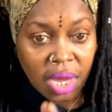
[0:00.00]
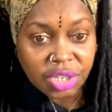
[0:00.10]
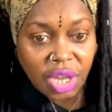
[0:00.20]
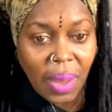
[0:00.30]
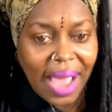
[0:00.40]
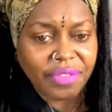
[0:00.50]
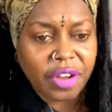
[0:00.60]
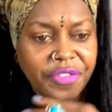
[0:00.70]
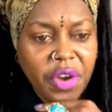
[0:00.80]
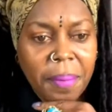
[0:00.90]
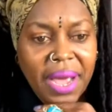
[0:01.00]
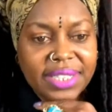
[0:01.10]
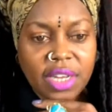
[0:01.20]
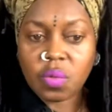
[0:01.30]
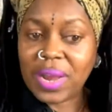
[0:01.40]
So after a few
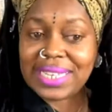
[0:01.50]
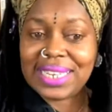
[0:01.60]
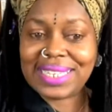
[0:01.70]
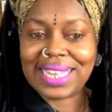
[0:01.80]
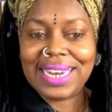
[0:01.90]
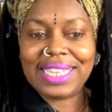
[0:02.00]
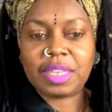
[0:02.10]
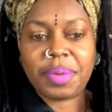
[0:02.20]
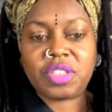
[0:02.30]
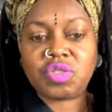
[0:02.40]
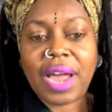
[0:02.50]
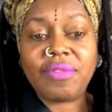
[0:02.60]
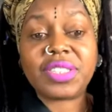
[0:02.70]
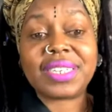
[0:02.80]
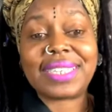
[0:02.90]
months, a restless Elizabeth
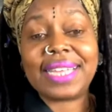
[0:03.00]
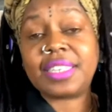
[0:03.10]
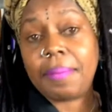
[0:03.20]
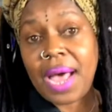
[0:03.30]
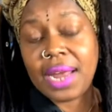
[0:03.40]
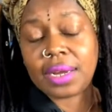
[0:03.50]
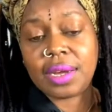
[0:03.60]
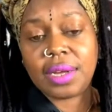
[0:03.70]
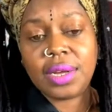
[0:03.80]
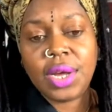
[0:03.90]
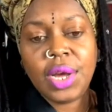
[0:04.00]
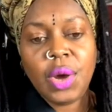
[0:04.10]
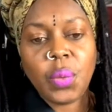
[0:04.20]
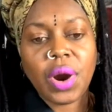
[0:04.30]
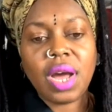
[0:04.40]
traveled to Santa Monica,
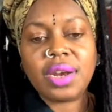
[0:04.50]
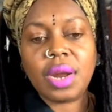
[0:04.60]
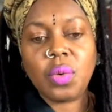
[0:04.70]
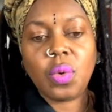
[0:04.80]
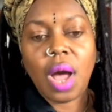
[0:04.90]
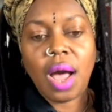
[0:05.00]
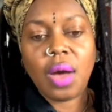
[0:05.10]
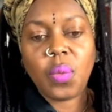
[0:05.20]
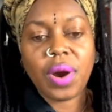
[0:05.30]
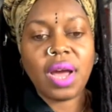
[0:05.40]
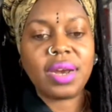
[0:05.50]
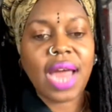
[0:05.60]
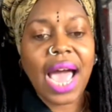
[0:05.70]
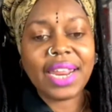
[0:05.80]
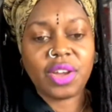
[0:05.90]
where a
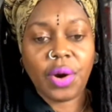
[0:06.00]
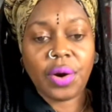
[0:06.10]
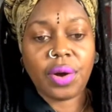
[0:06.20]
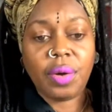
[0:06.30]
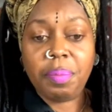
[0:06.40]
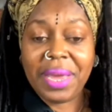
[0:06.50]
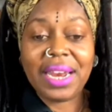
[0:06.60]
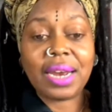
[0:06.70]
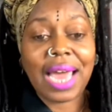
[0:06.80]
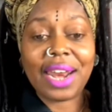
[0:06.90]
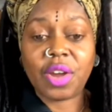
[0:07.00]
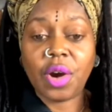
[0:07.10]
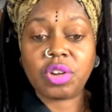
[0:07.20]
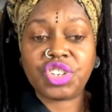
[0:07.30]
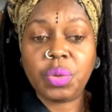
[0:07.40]
naughty girl, being a naughty
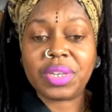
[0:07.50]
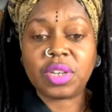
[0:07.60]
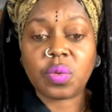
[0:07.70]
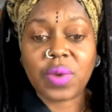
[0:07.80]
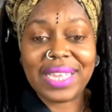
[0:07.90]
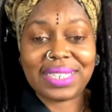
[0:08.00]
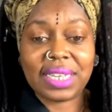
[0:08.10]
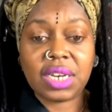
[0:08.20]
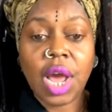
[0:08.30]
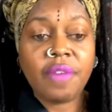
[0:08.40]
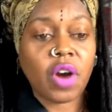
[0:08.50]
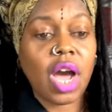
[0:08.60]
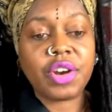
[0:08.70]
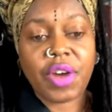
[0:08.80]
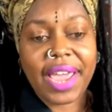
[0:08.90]
girl, she was arrested for
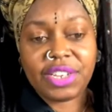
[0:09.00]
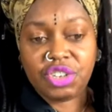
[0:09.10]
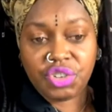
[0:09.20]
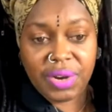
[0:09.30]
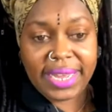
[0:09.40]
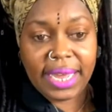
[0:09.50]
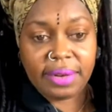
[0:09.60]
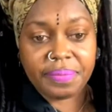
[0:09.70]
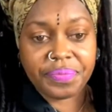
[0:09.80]
underage drinking.